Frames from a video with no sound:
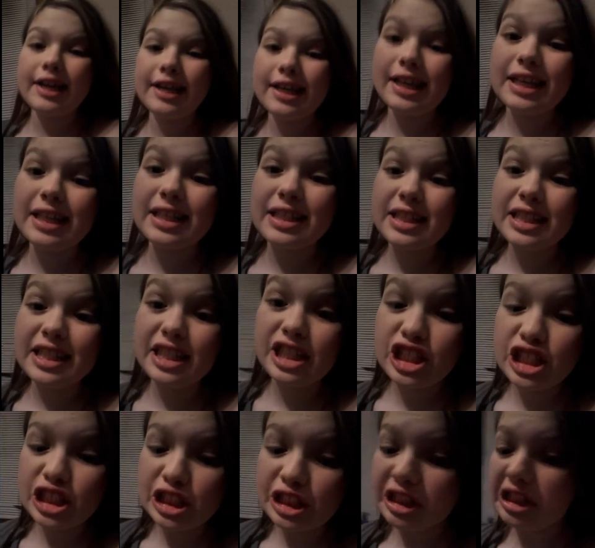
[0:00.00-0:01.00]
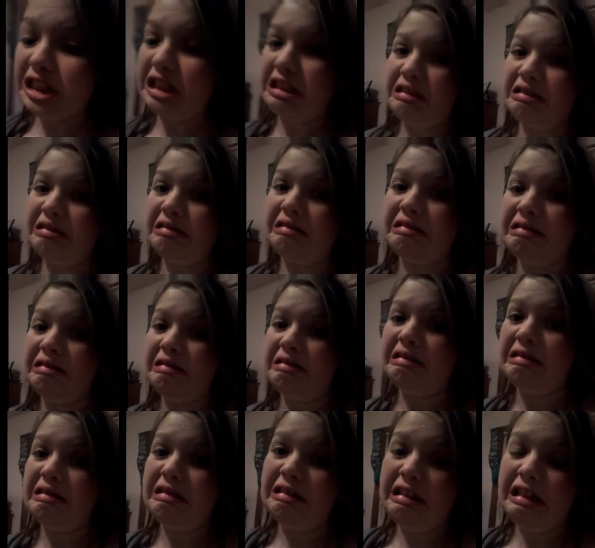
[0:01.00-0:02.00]
at a gas station.
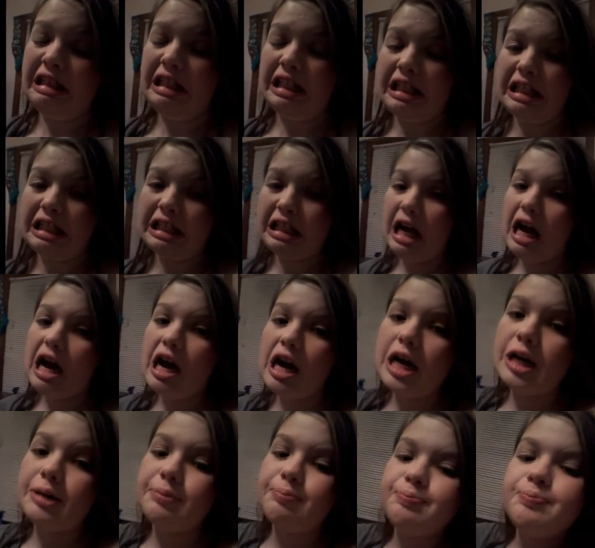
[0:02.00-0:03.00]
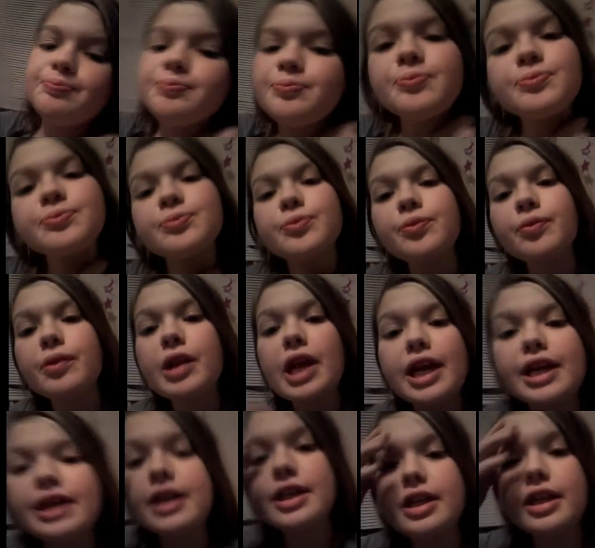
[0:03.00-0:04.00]
Um,
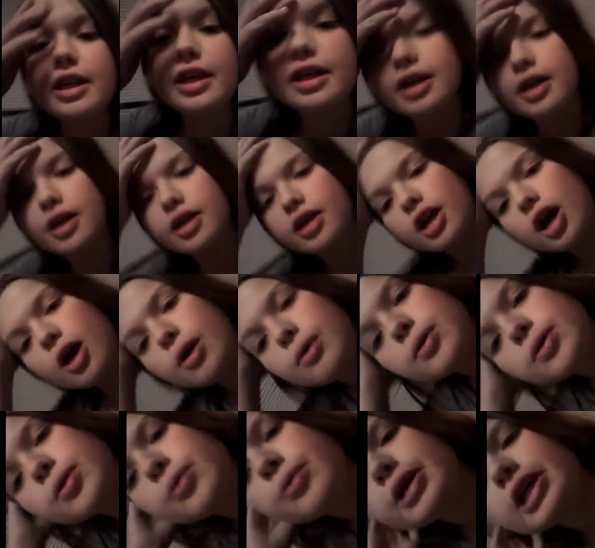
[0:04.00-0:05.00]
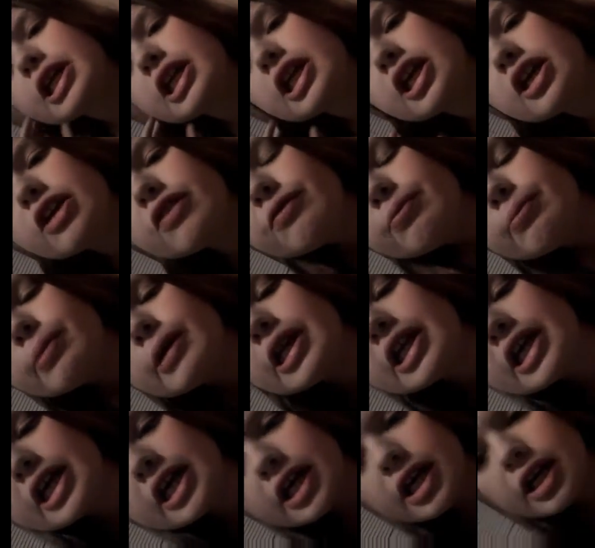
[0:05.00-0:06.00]
yeah, not where we live, but
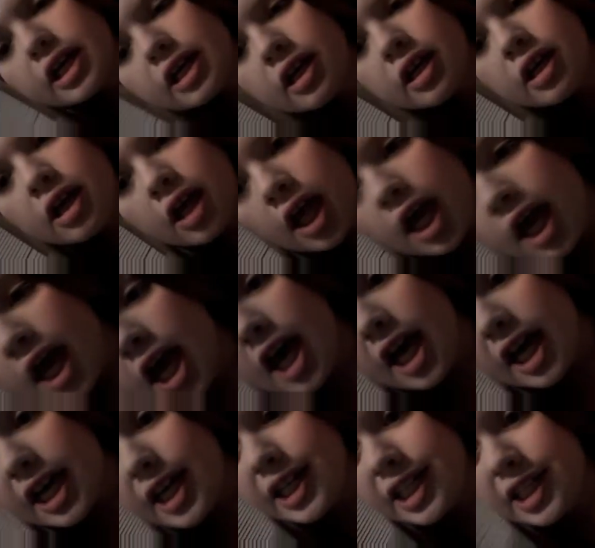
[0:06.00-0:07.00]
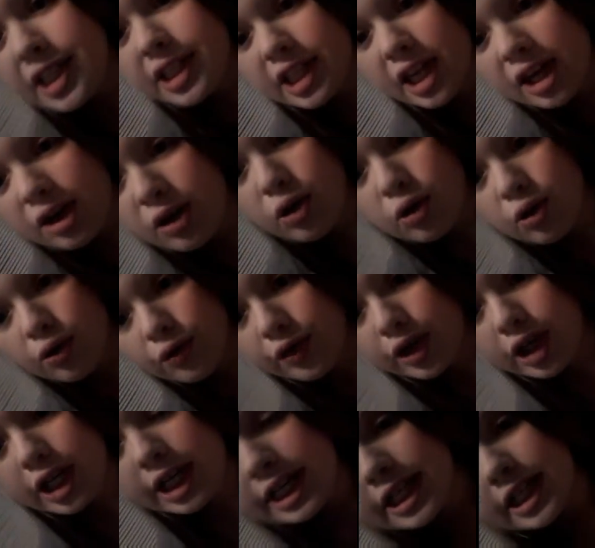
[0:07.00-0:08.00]
like in the town
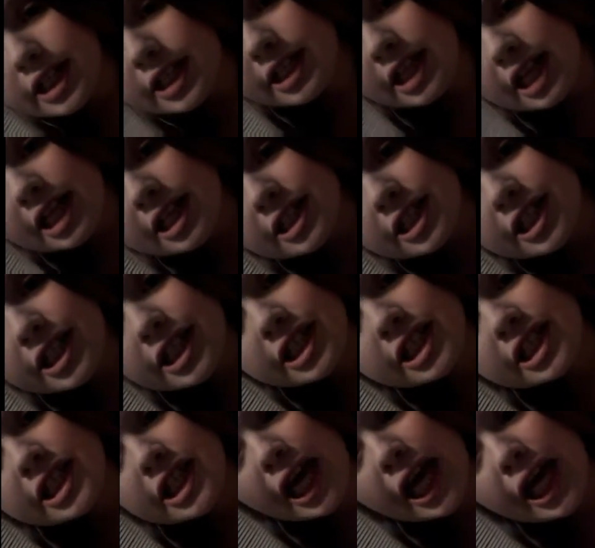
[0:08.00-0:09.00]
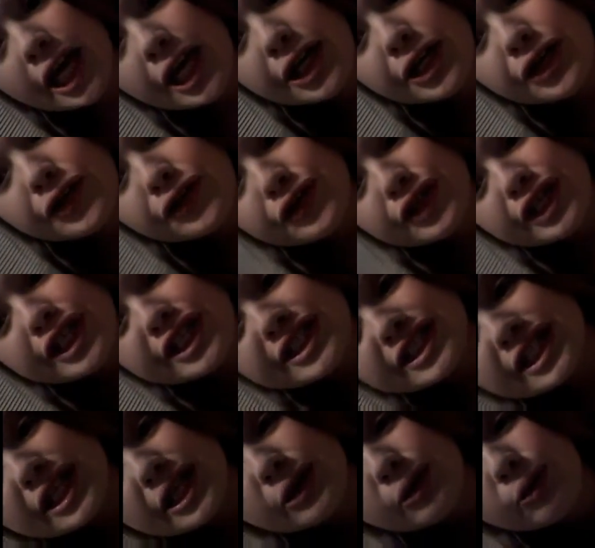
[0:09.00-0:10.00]
over, and that's scary
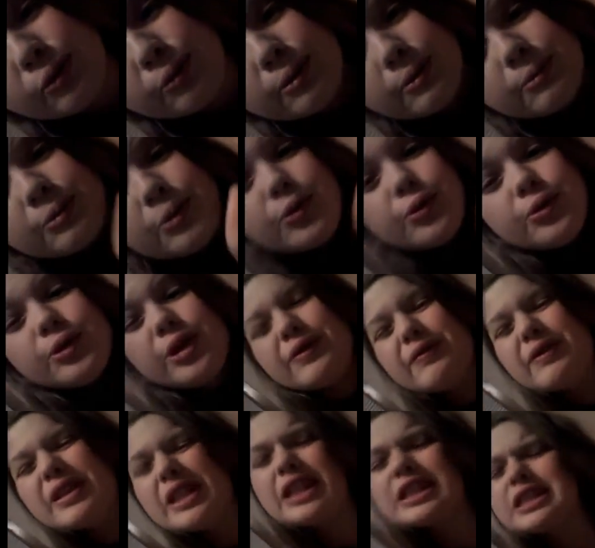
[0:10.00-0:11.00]
because I know people who live in